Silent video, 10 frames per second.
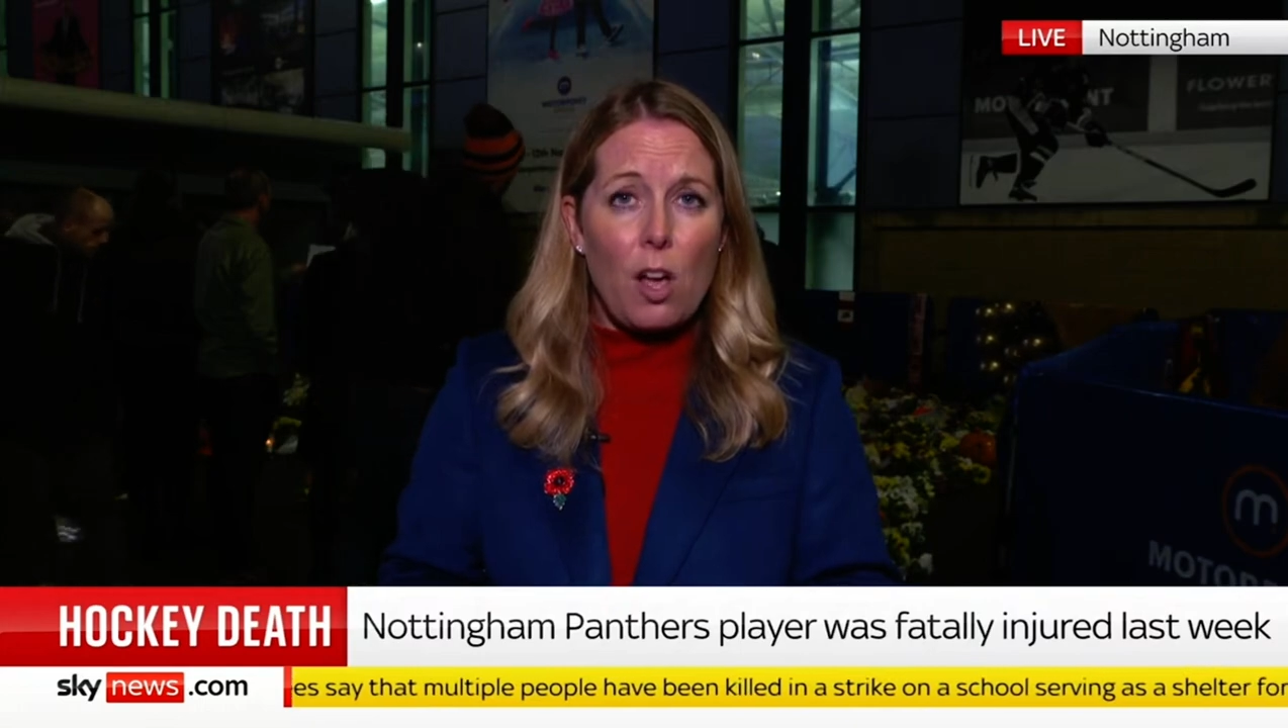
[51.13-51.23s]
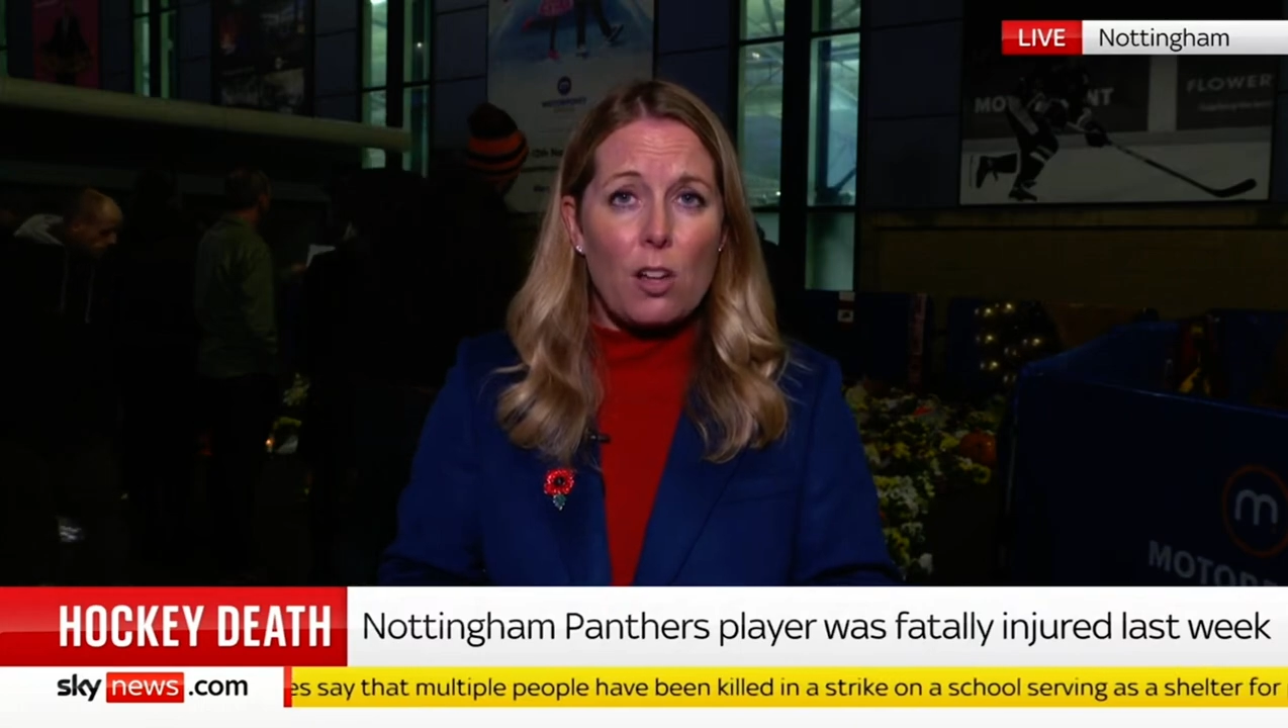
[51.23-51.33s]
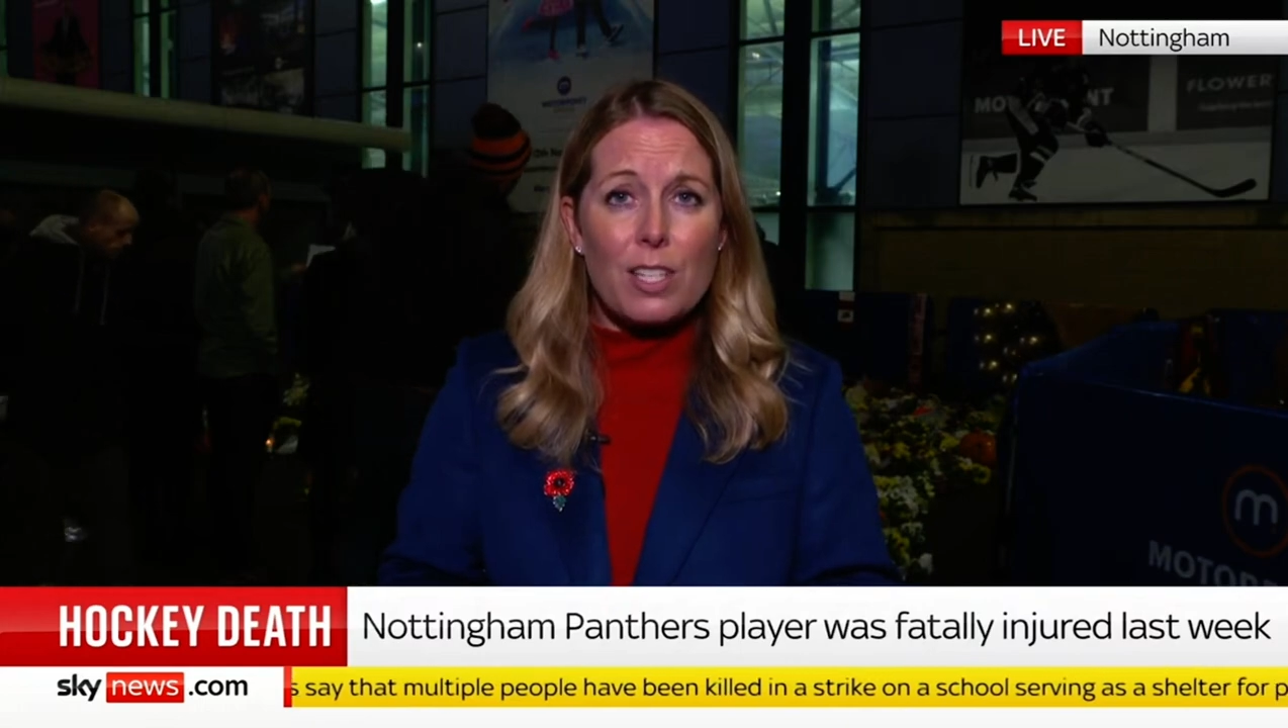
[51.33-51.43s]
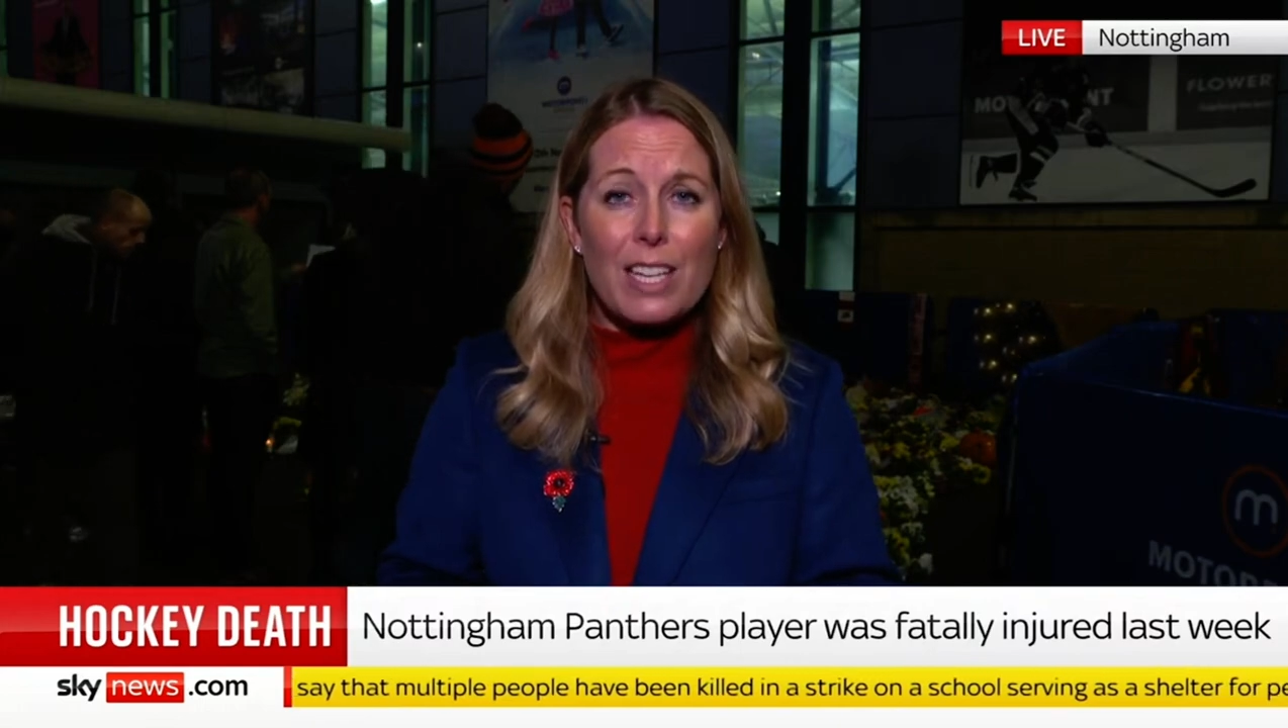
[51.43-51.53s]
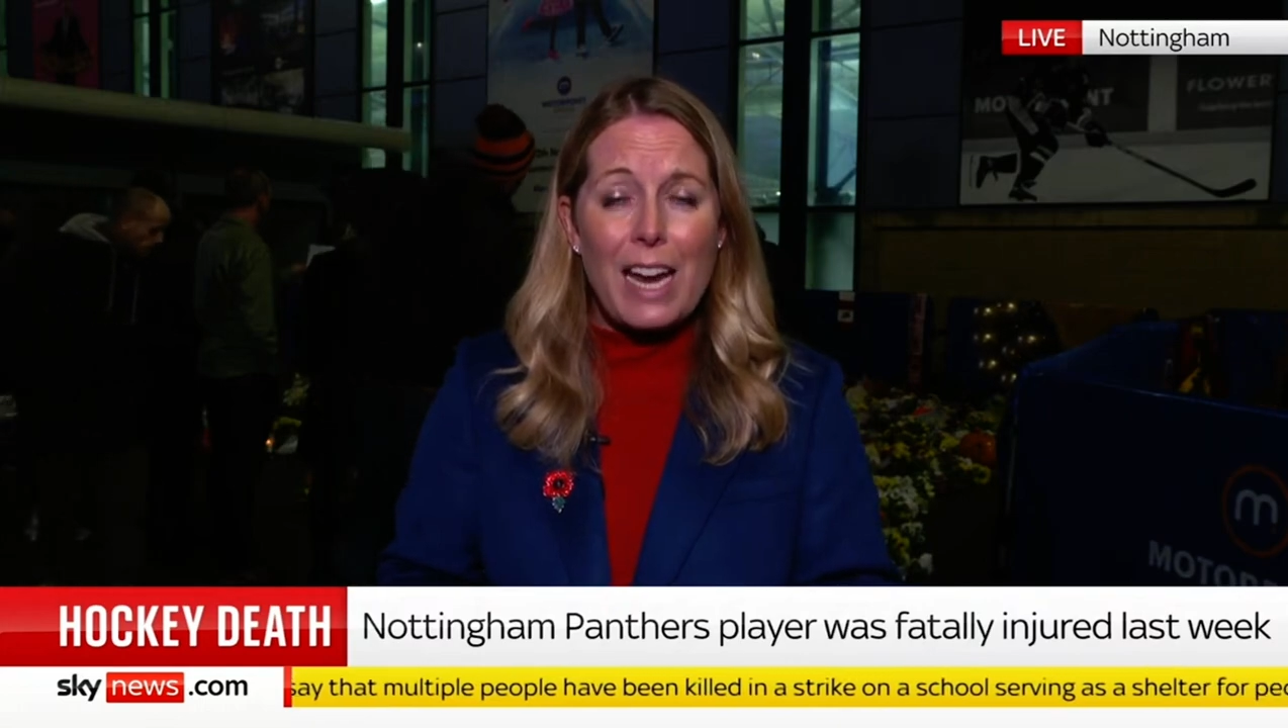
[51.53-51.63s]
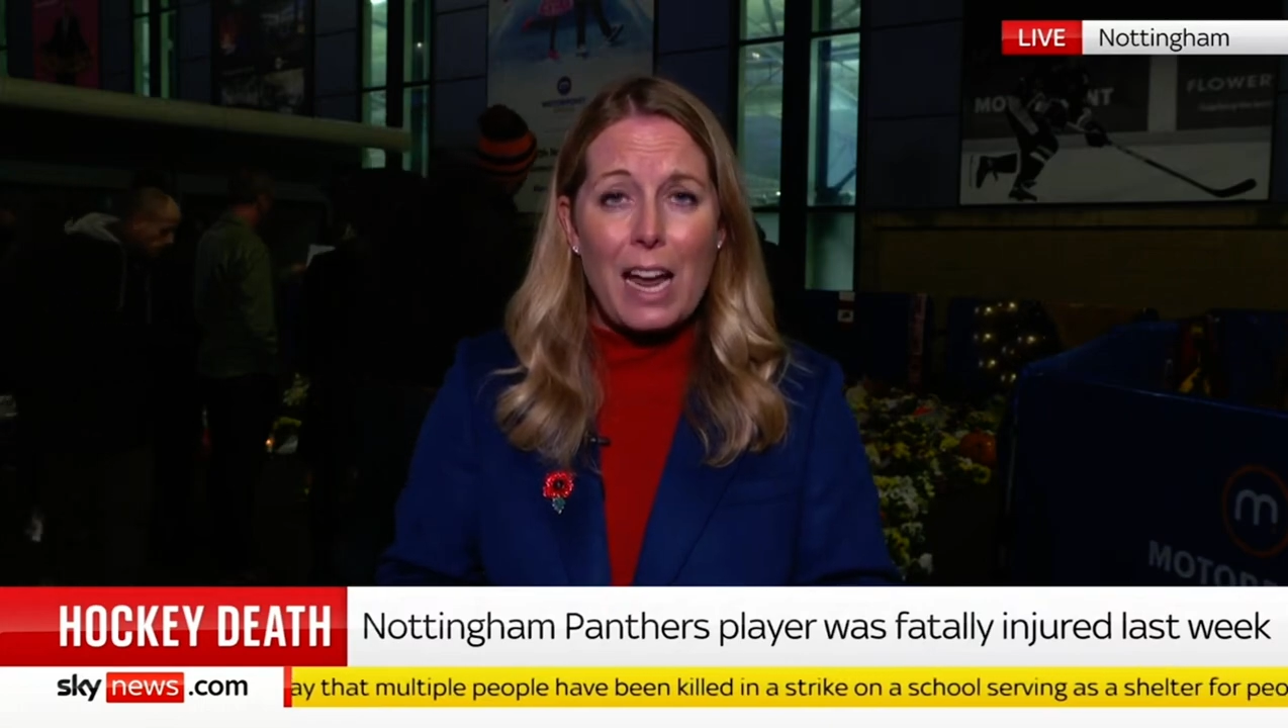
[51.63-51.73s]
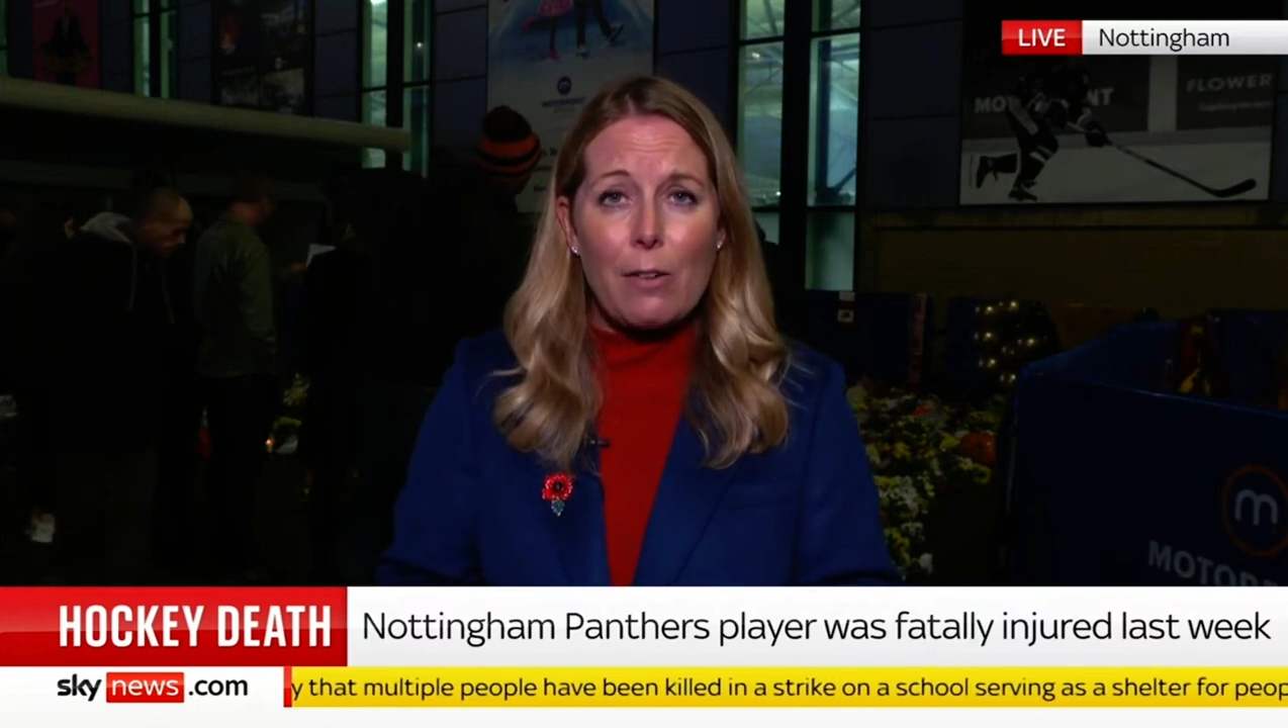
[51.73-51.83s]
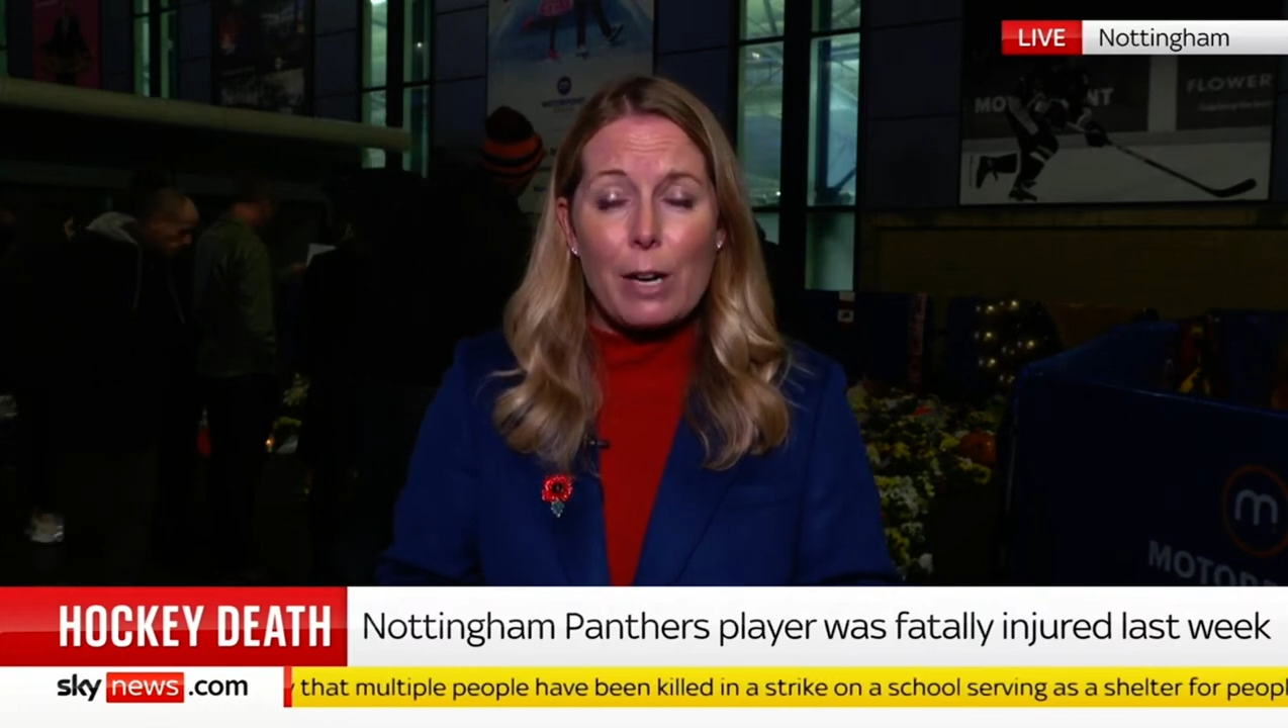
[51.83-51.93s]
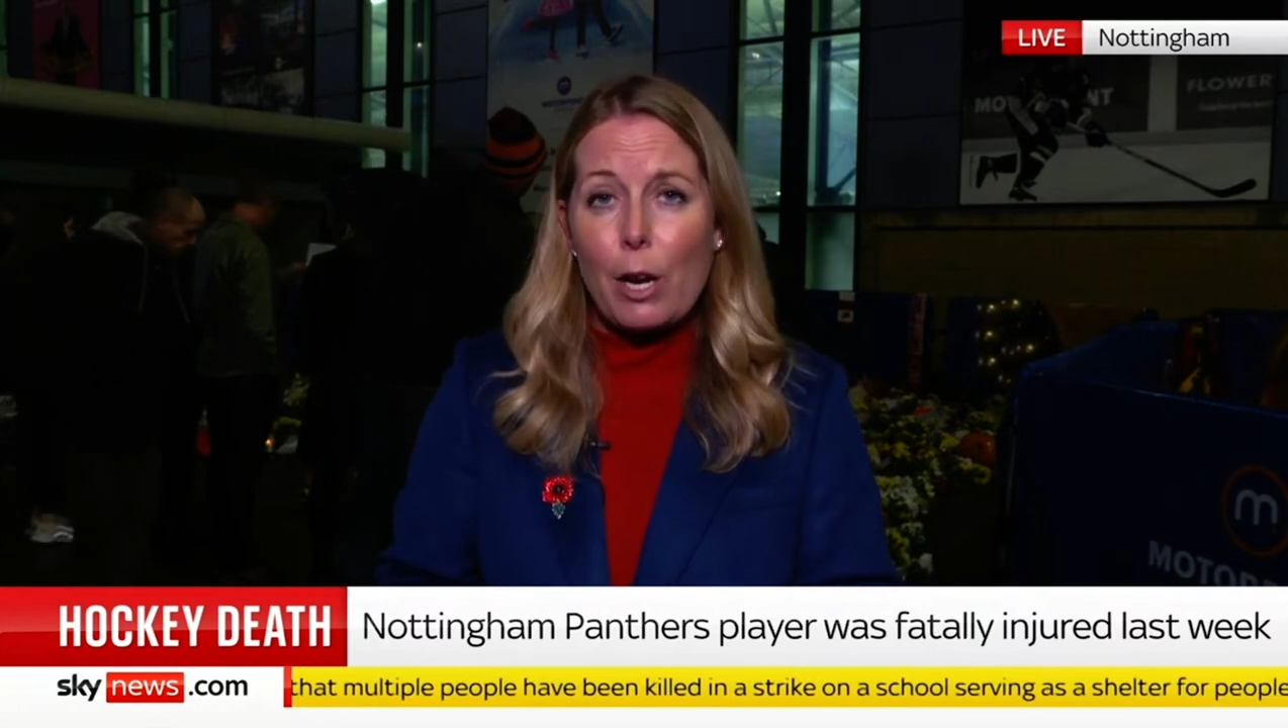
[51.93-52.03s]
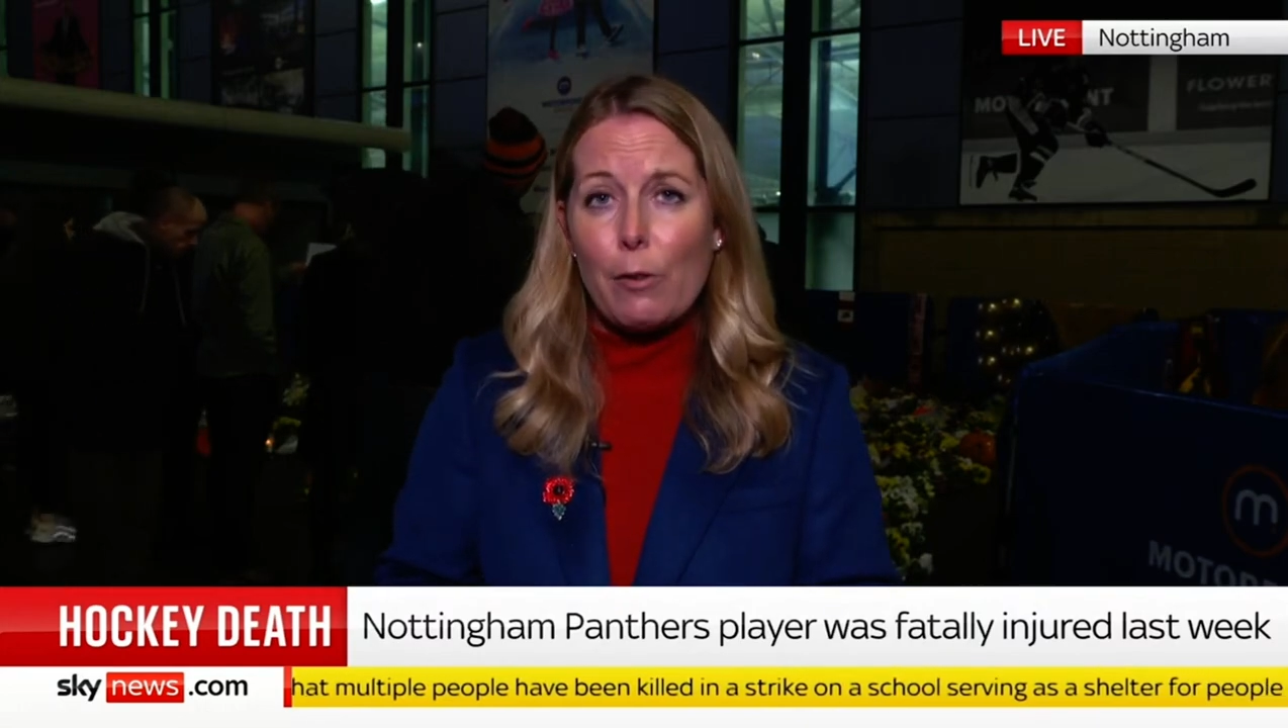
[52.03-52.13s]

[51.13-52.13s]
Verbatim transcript: aunt, Carrie,